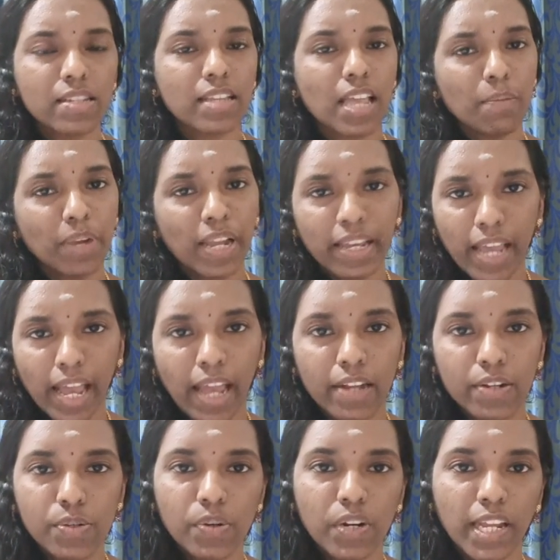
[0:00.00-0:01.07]
It's same like
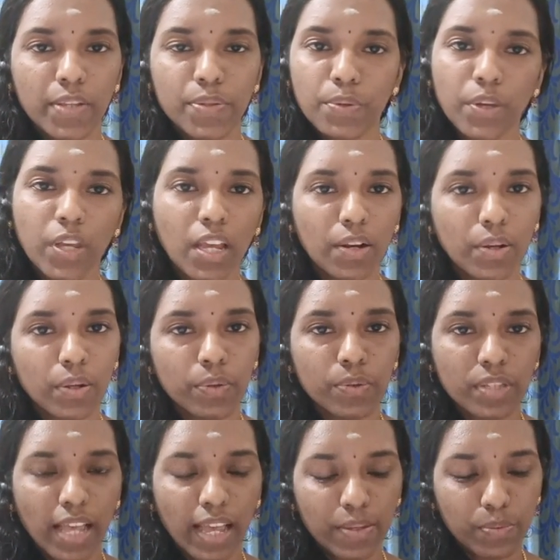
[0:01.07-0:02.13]
and only, so you can
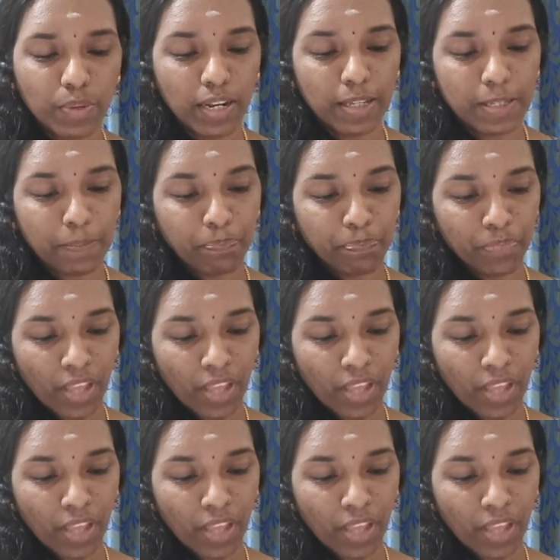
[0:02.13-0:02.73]
use as well as.